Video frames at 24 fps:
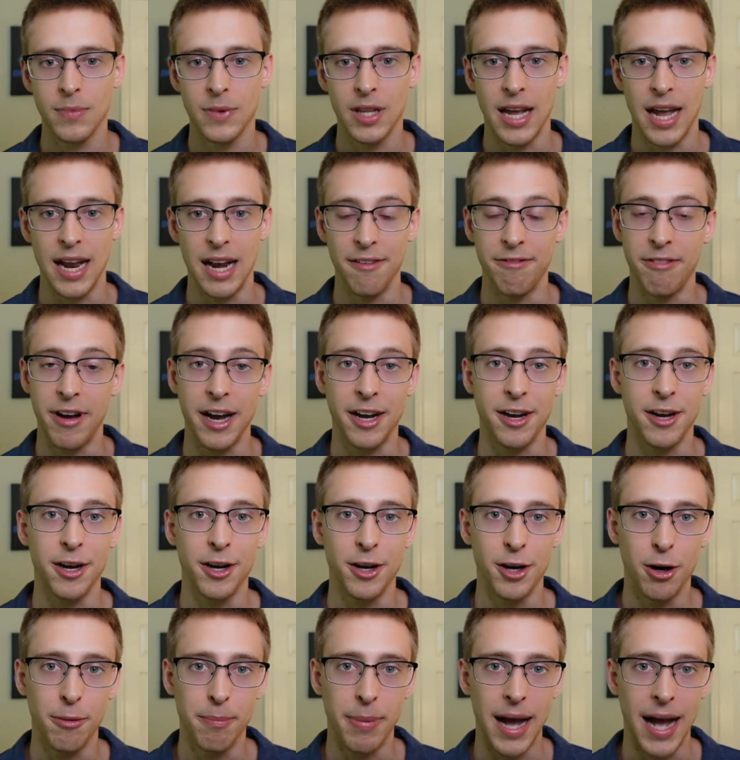if I could
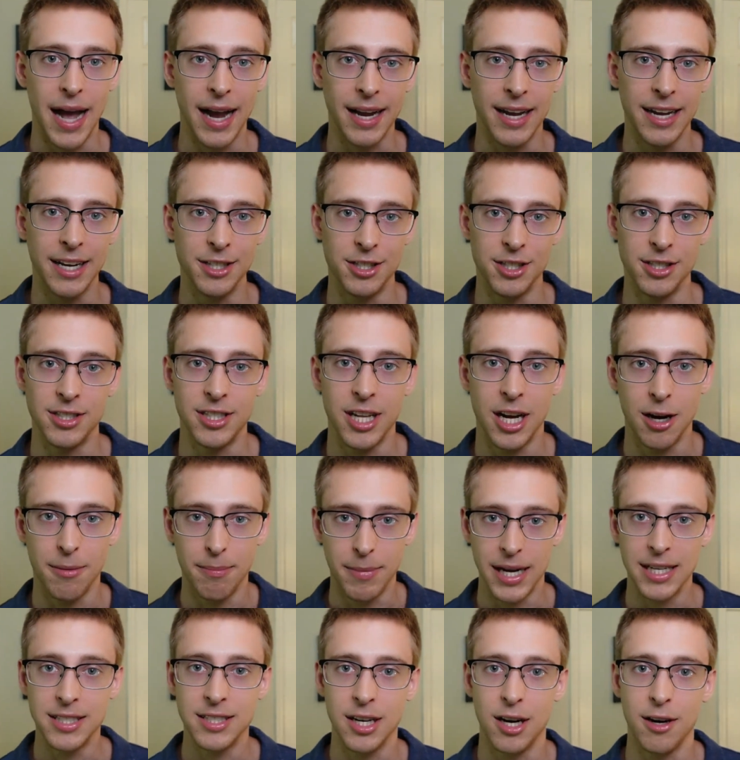go back and just tell
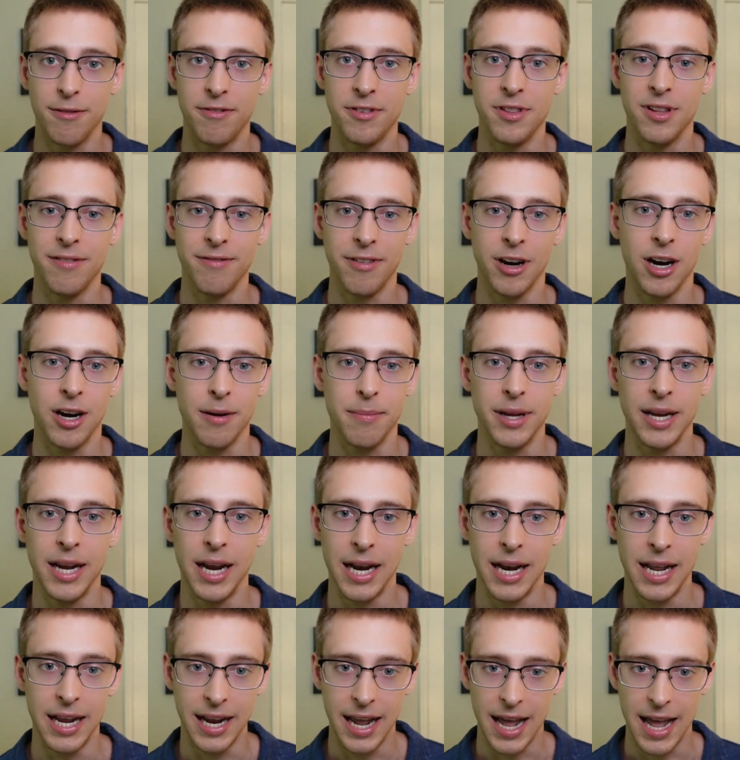myself in the very
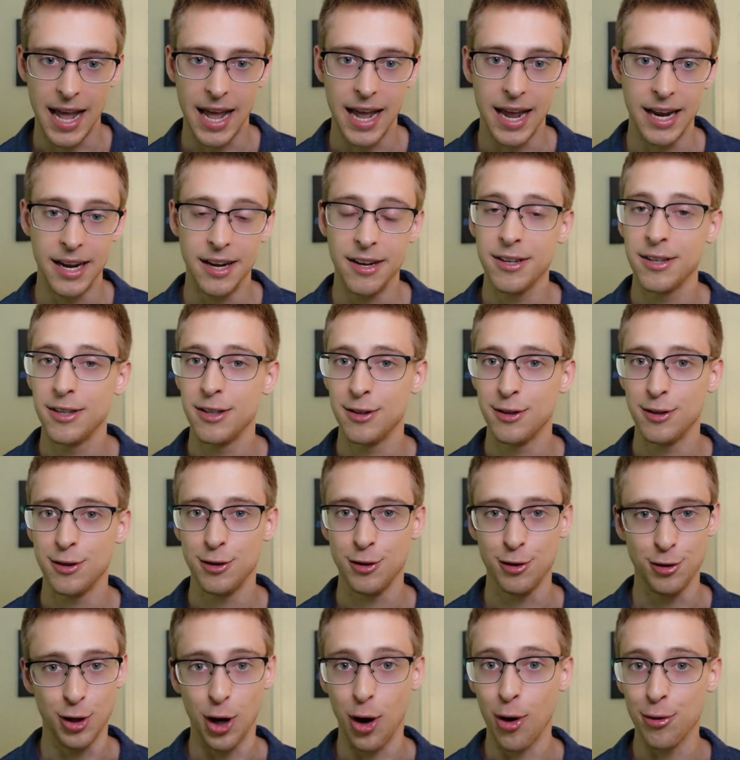beginning, hey,
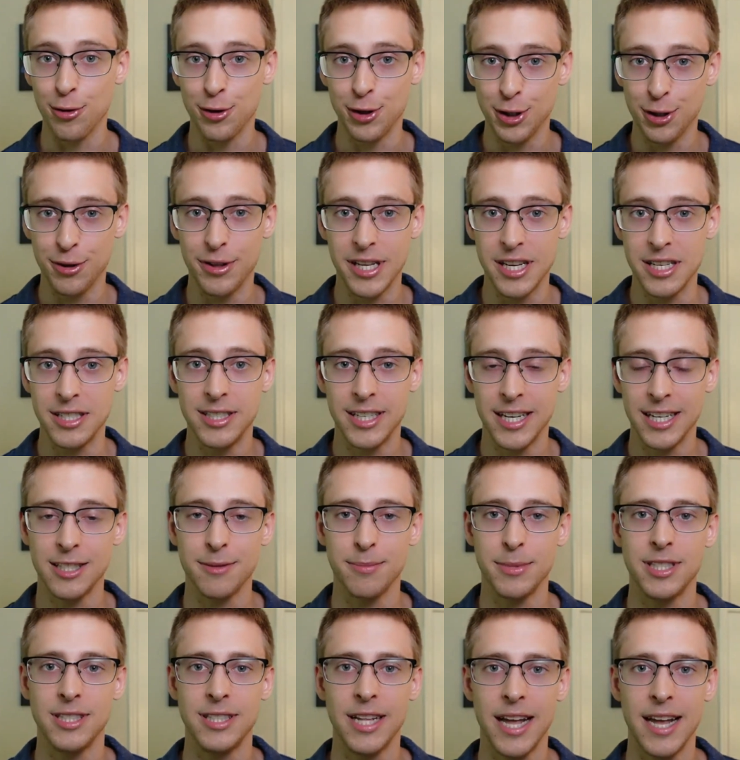don't do these 6
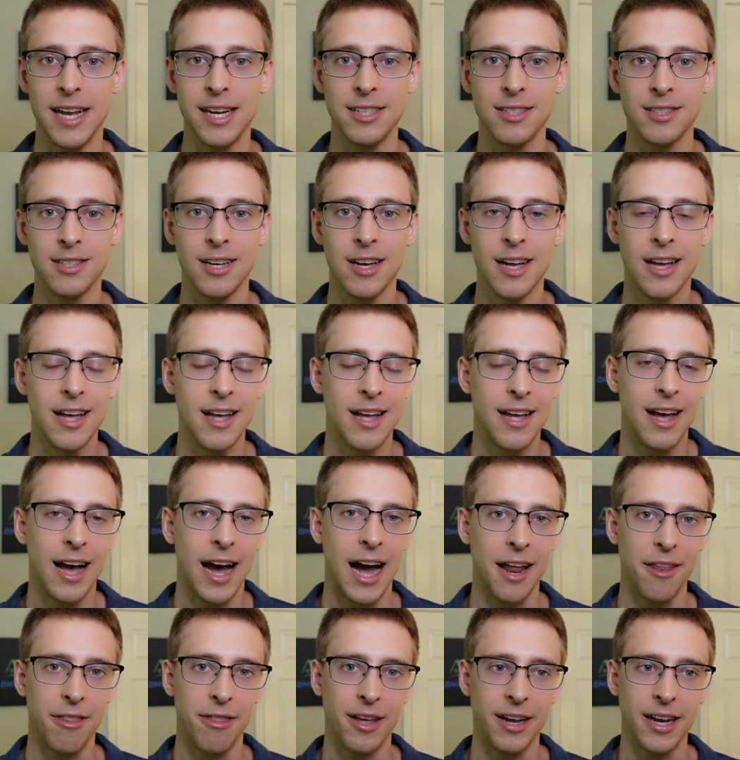mistakes,
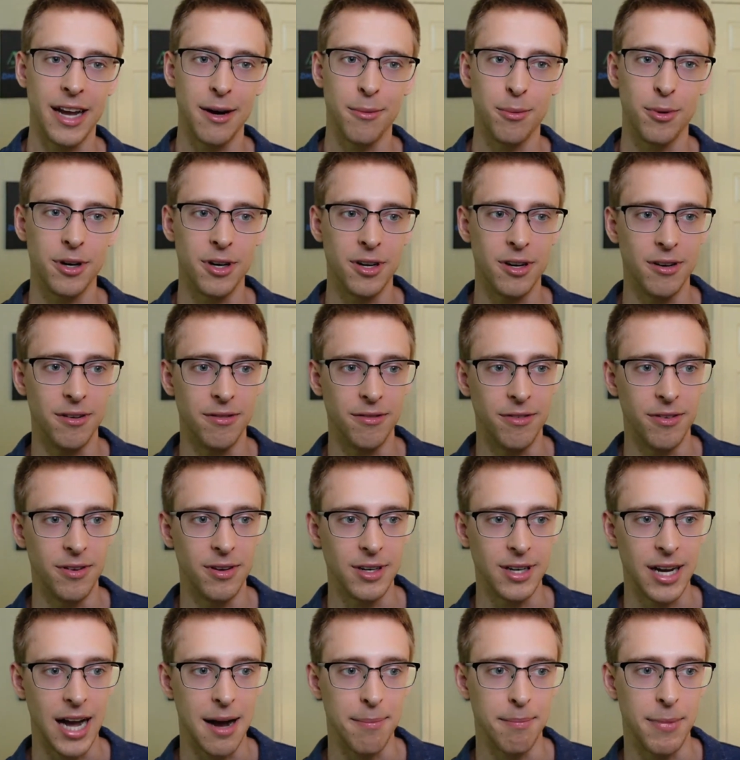I think I would have
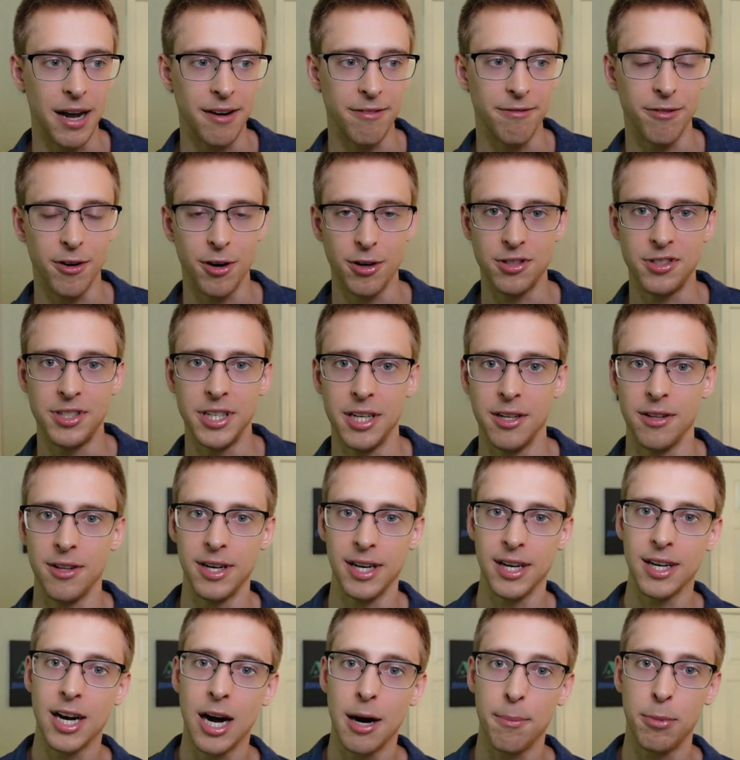got my first deal in a
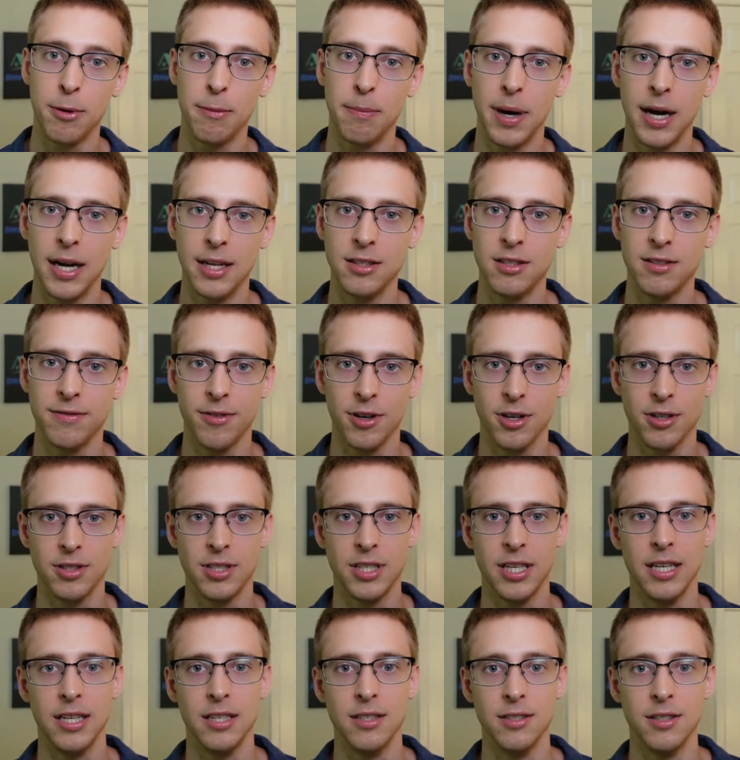couple months
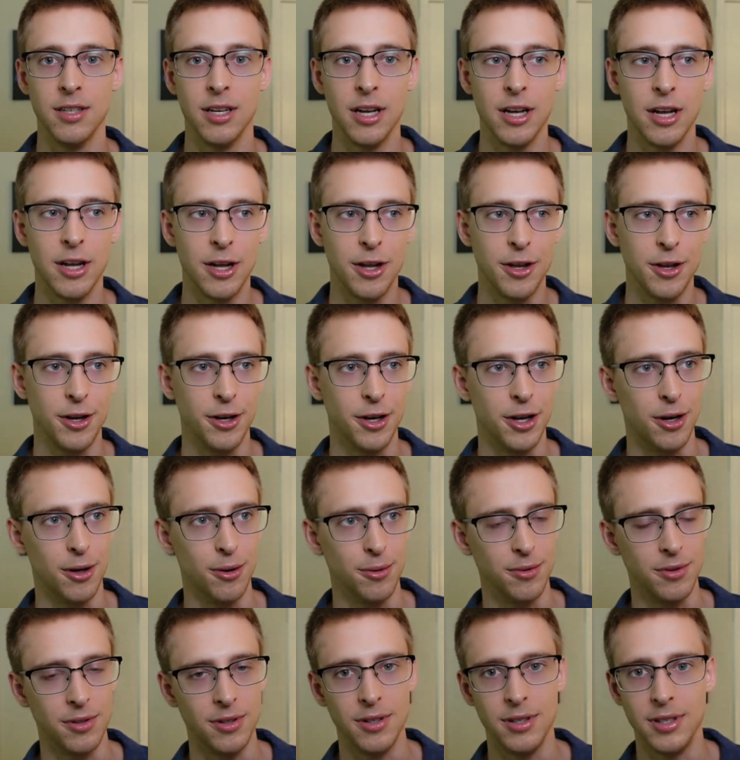versus
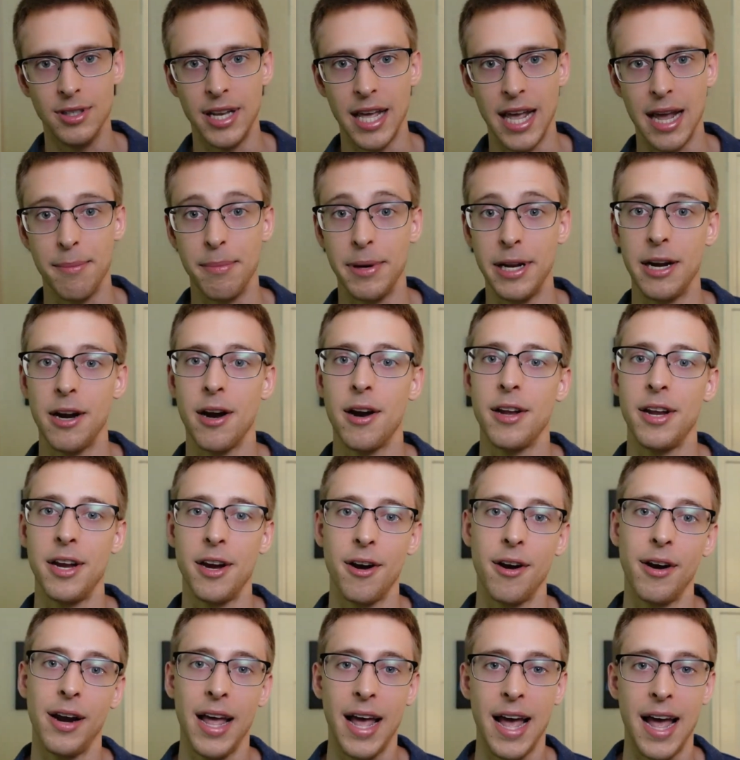damn near a year
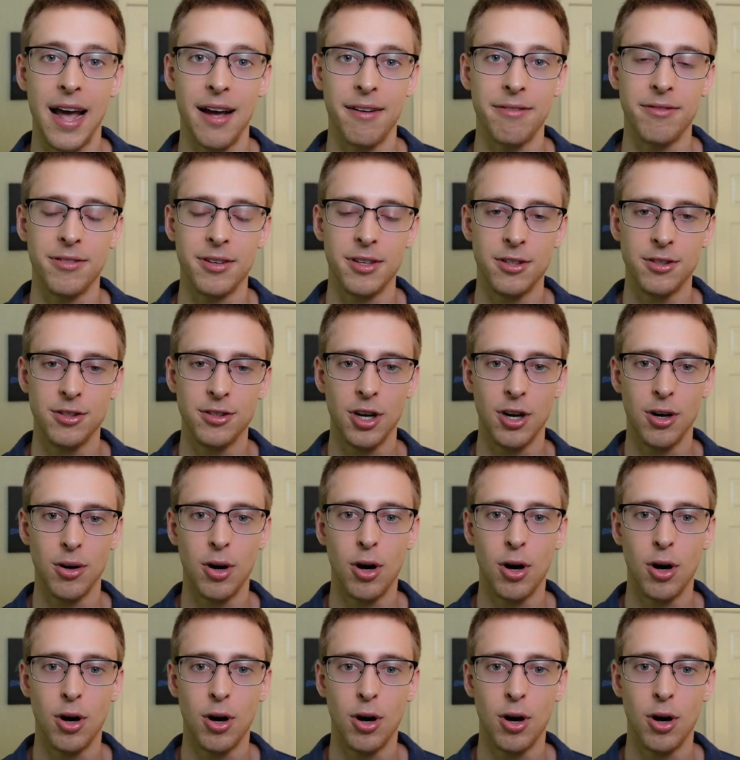and a half. So